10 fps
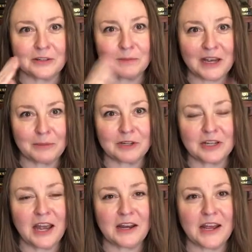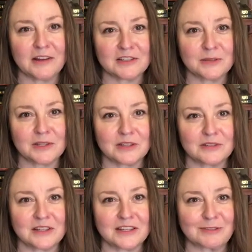to be able to cut out some of those
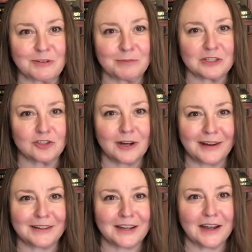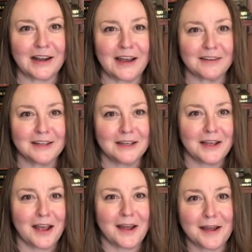things we've been trying to cut out.
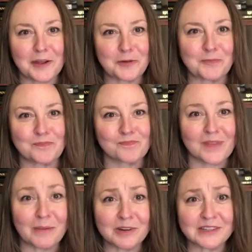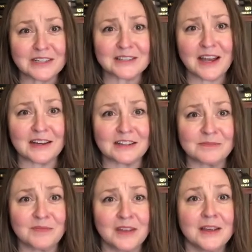Um, I'm really excited.
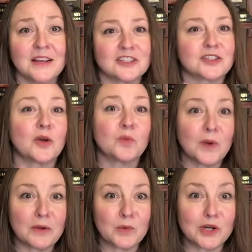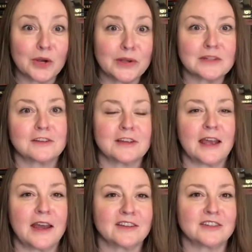So what we're going to look
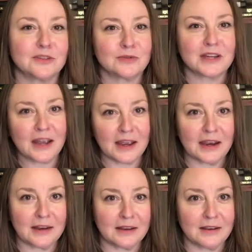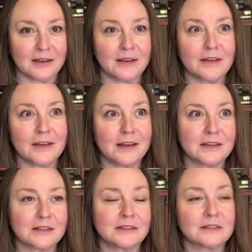at today
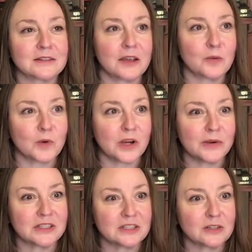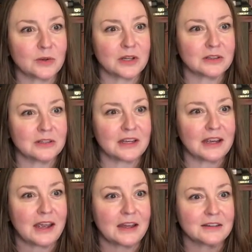is we're going to look
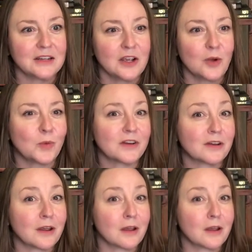at what